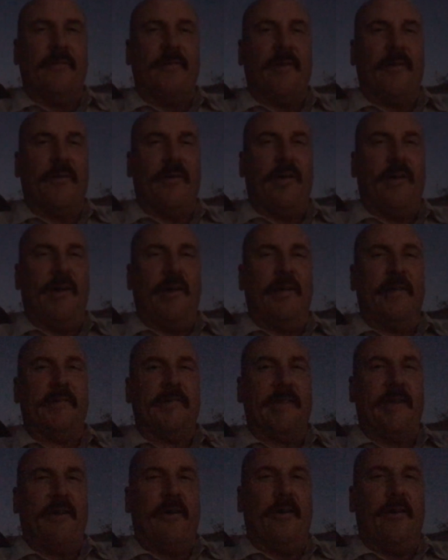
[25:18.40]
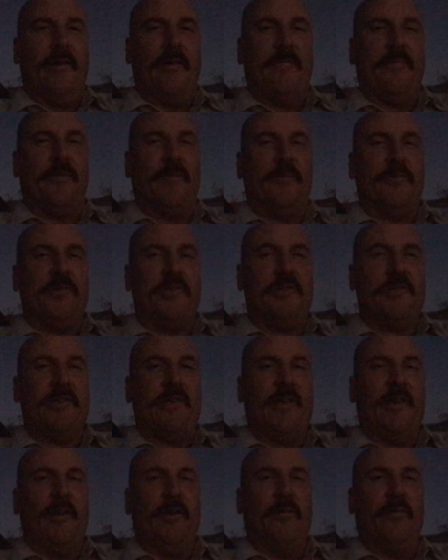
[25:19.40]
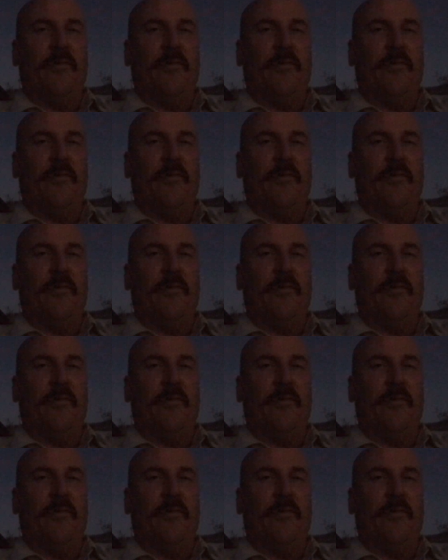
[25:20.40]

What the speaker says: All right, it's Aaron from GTAO